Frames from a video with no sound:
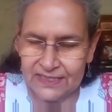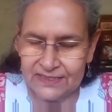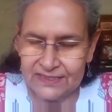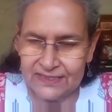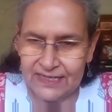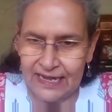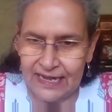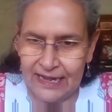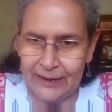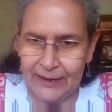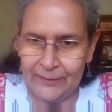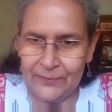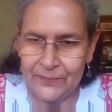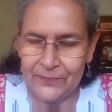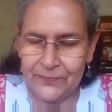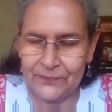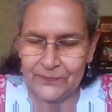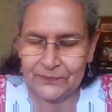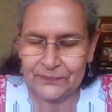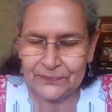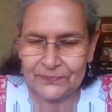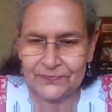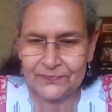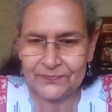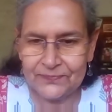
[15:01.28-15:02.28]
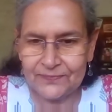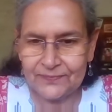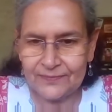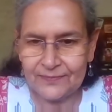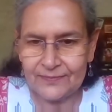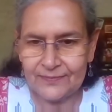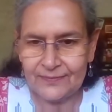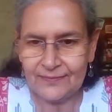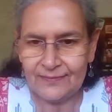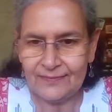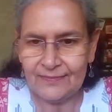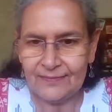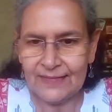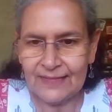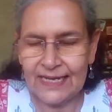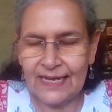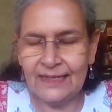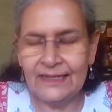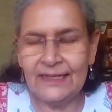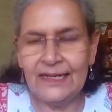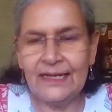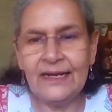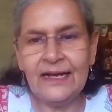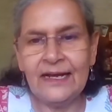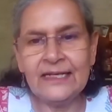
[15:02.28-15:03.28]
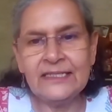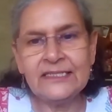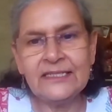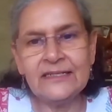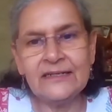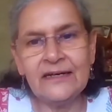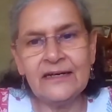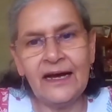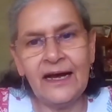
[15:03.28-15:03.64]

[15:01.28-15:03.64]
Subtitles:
exam. And then I